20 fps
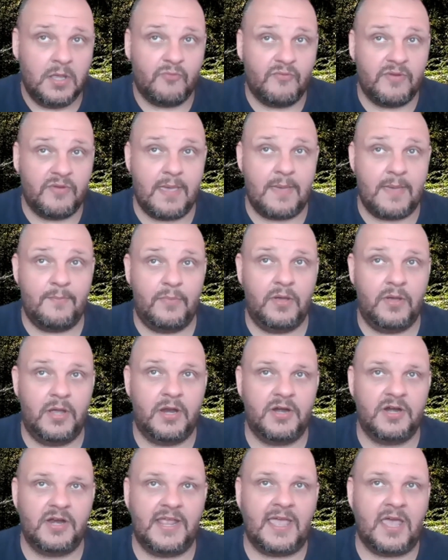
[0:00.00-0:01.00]

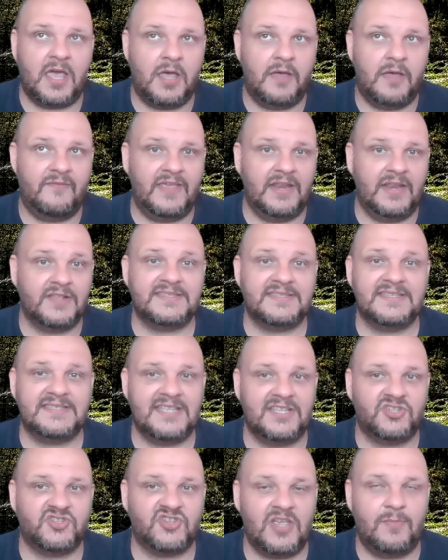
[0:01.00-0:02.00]
Remember, uh, Venus is
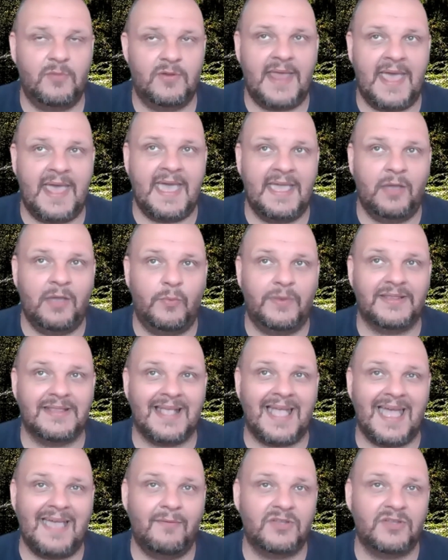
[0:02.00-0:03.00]
in Gemini, which,
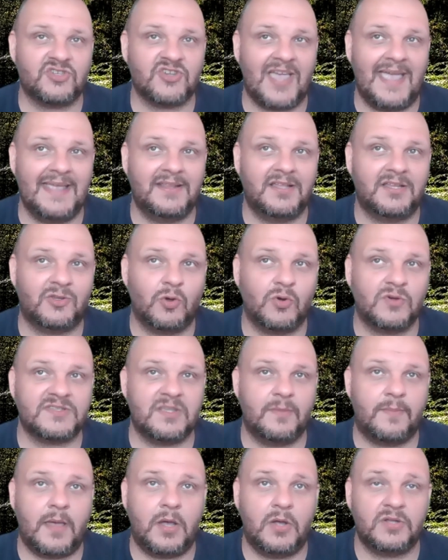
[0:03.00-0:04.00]
which kind of
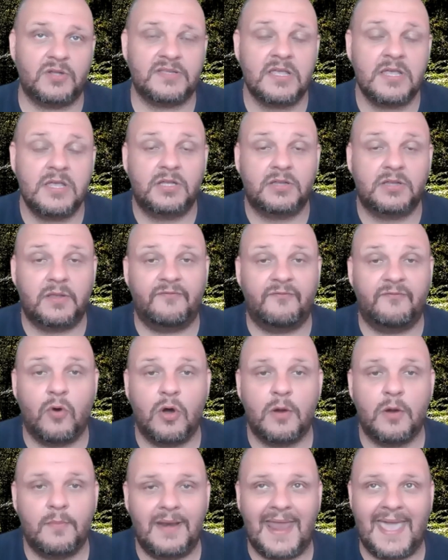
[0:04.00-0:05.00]
talks about the
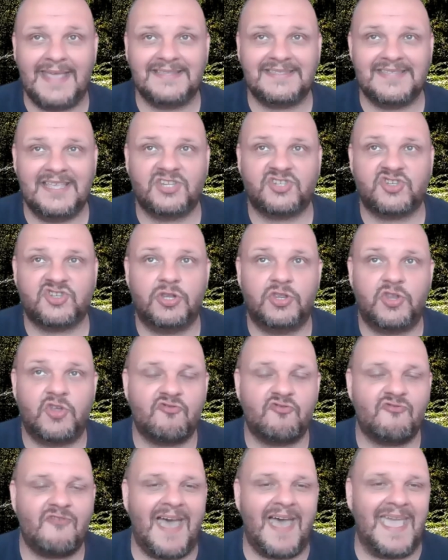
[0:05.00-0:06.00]
formalization, the
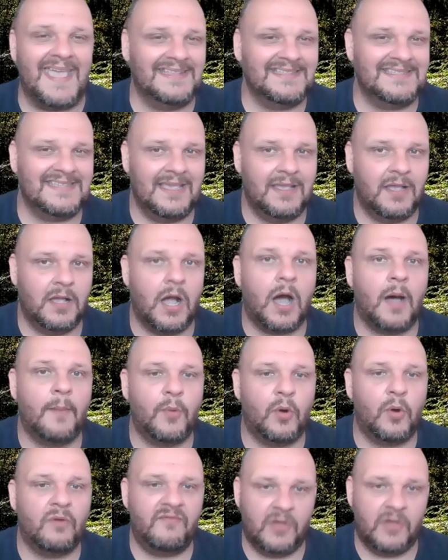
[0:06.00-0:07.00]
writing
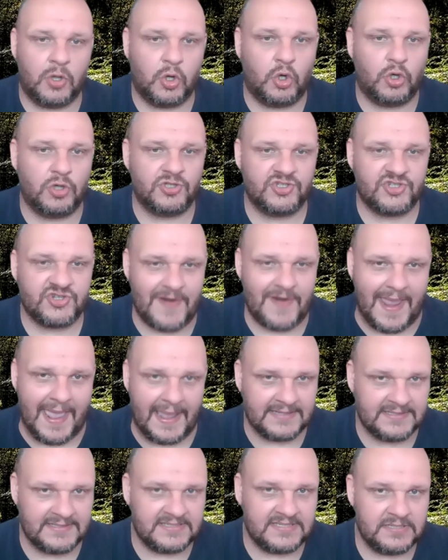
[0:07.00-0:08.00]
up of a
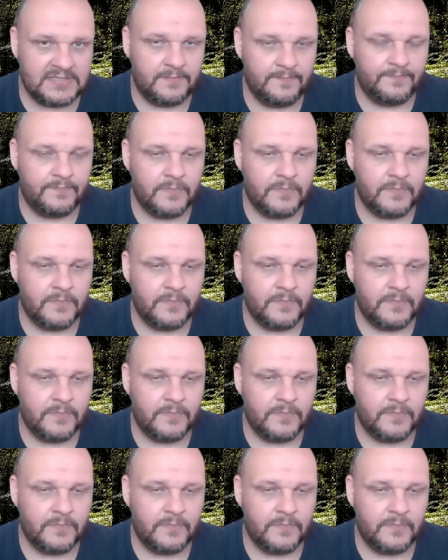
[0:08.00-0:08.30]
contract